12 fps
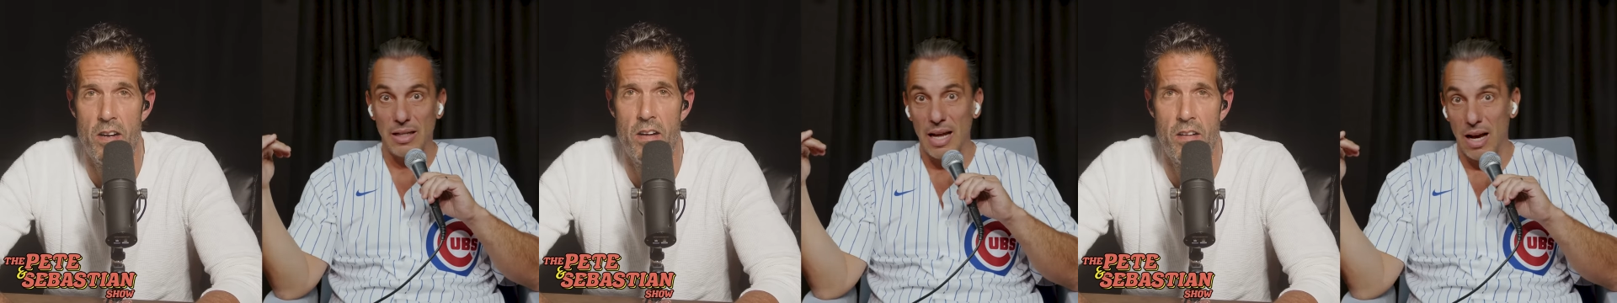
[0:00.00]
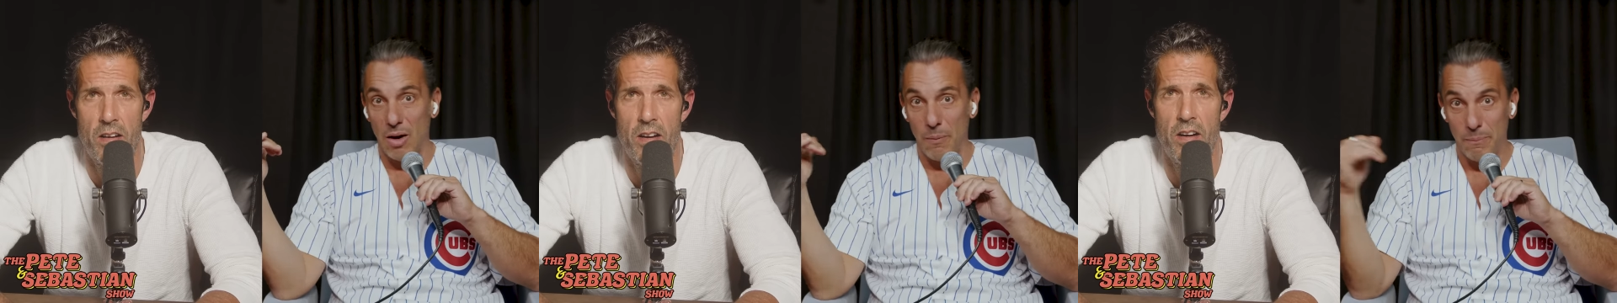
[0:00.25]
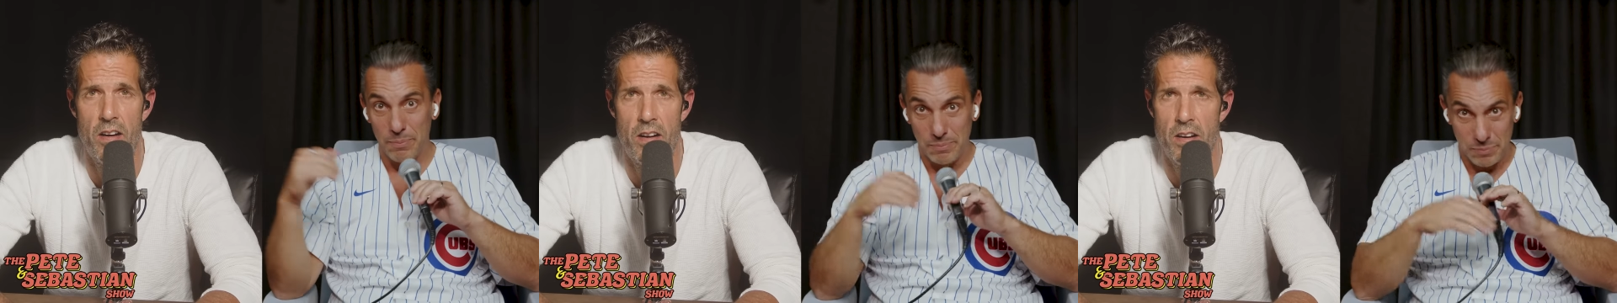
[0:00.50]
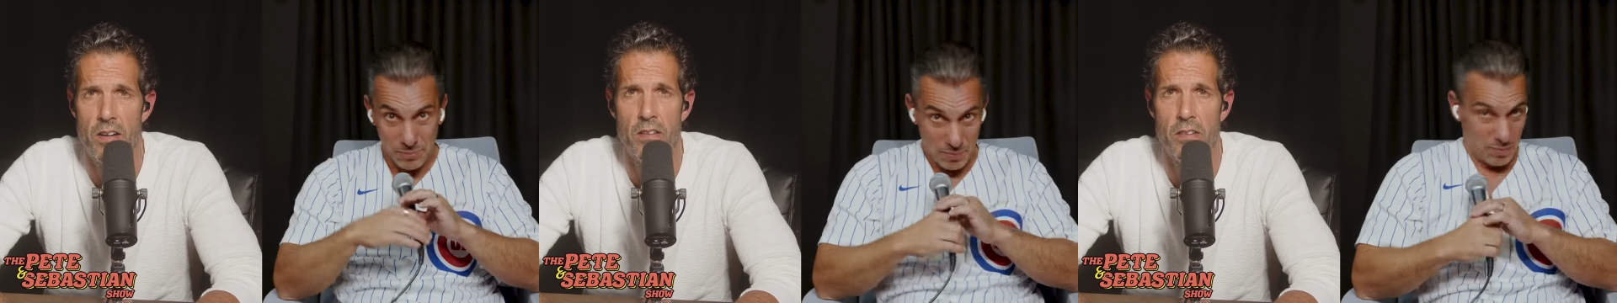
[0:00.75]
Speaker 1: Now,
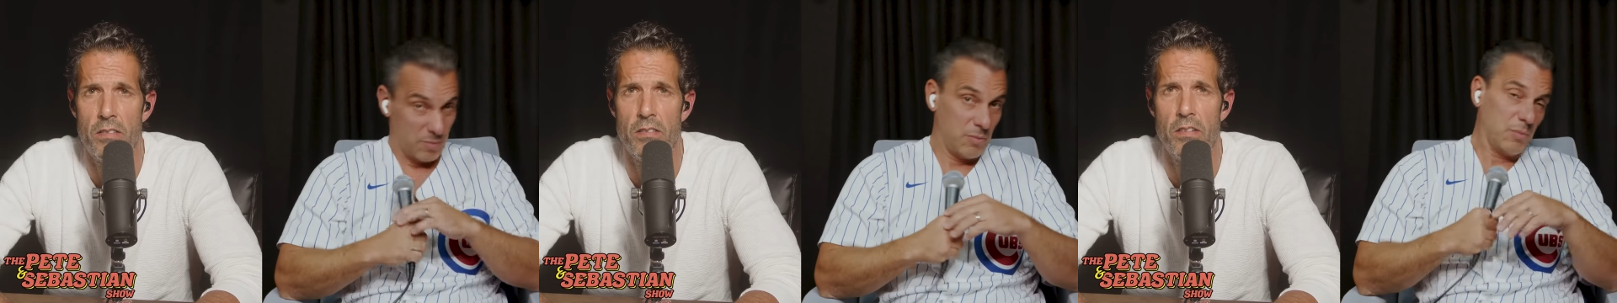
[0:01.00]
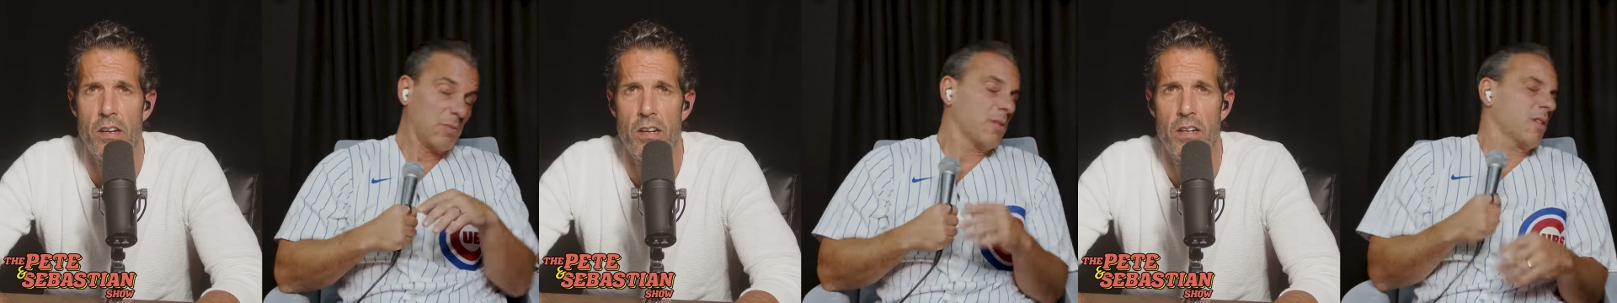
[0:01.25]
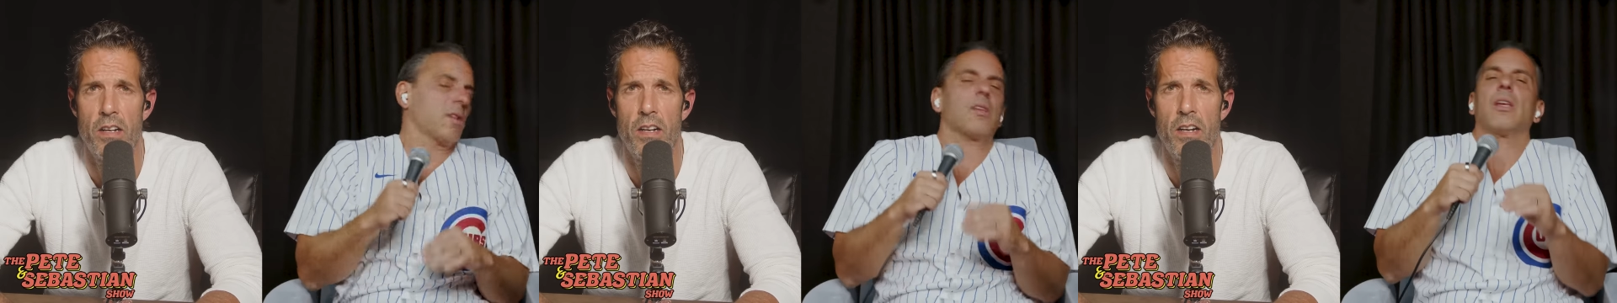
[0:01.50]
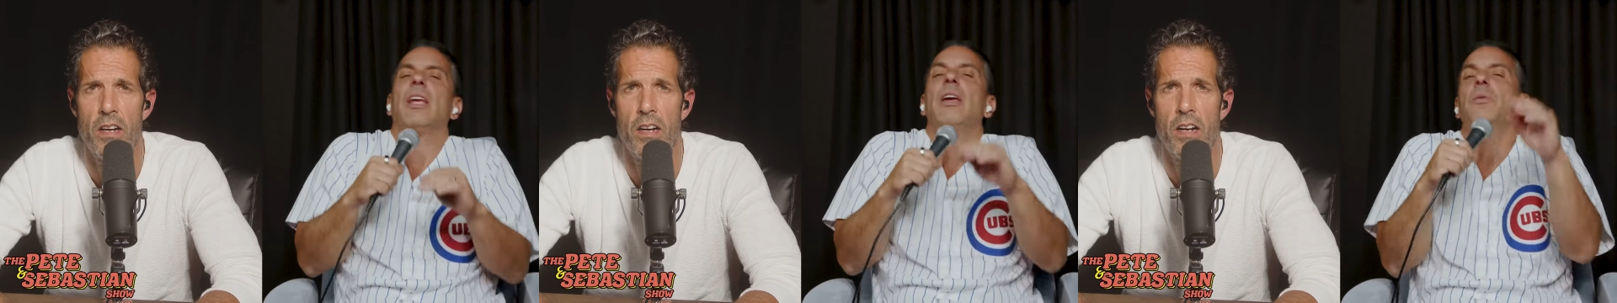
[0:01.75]

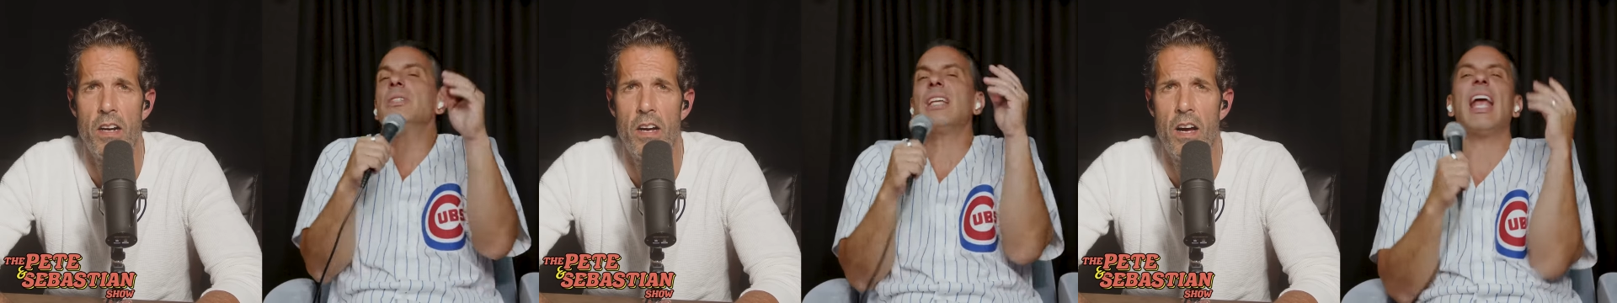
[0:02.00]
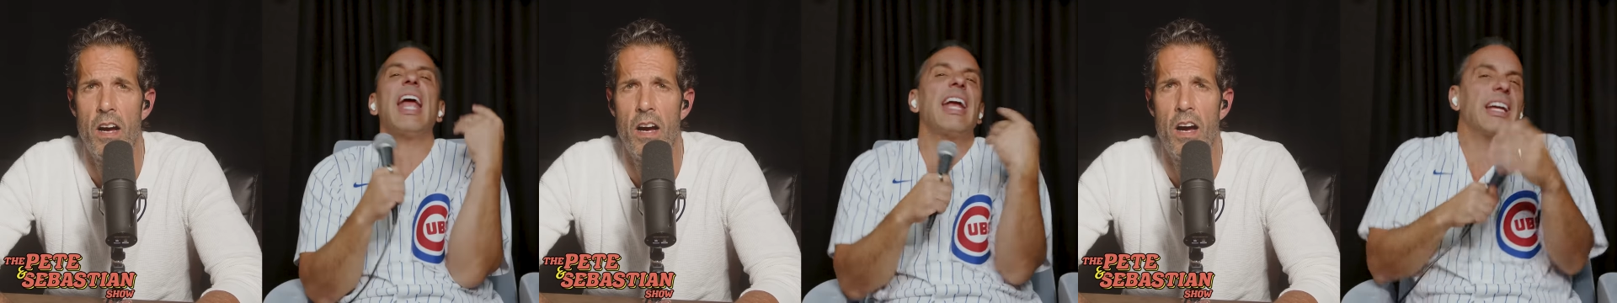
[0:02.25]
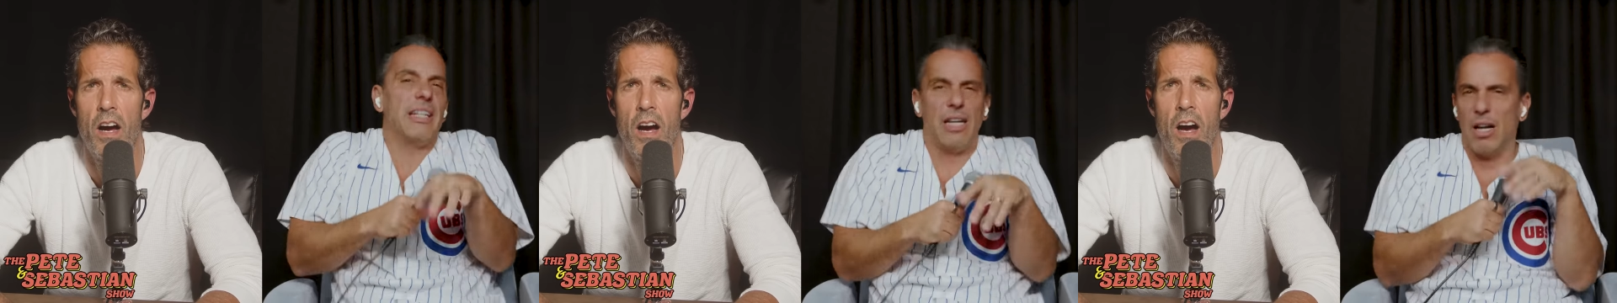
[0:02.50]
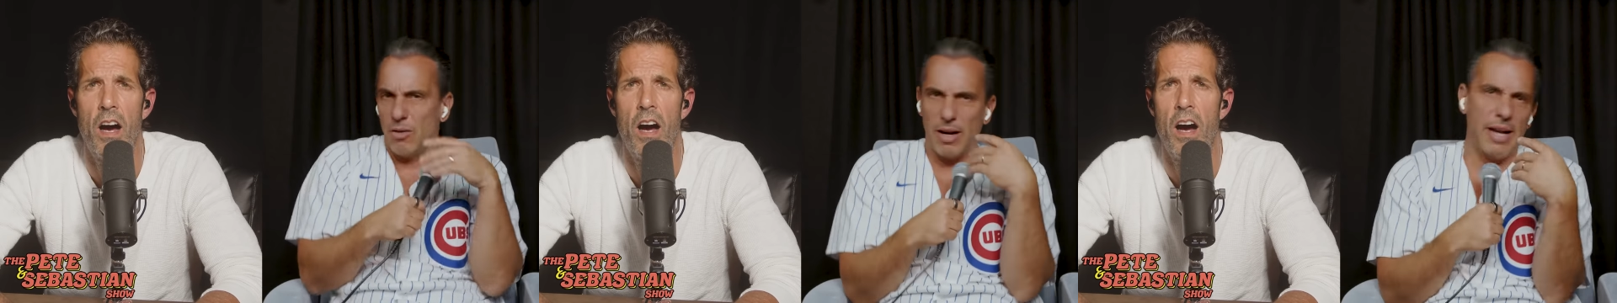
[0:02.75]
it was hanging
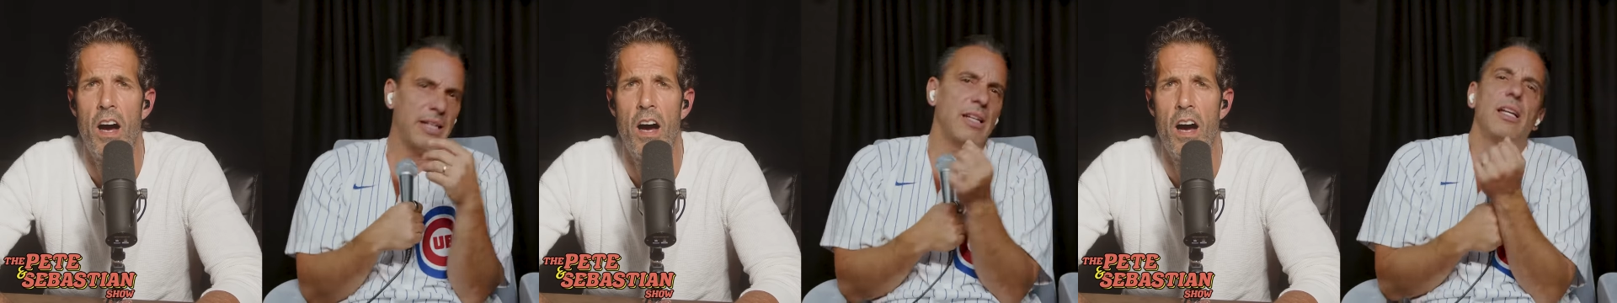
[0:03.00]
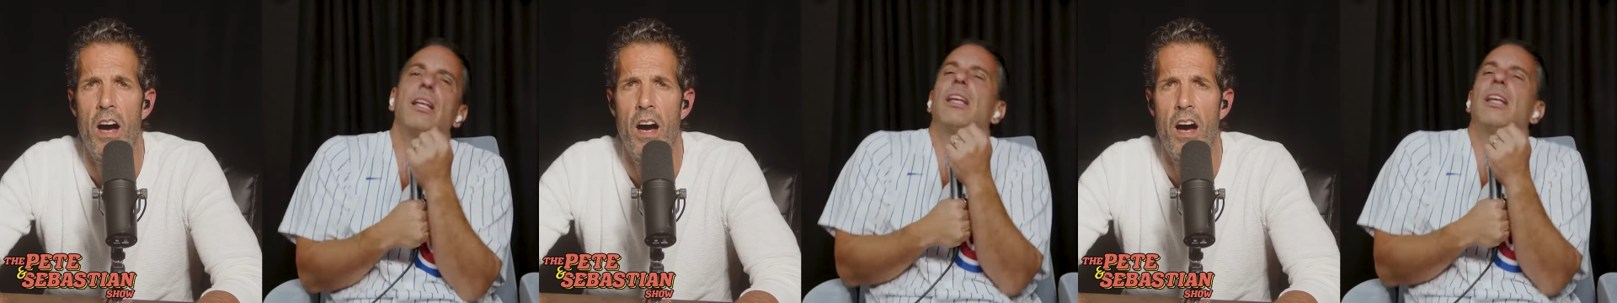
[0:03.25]
there, right?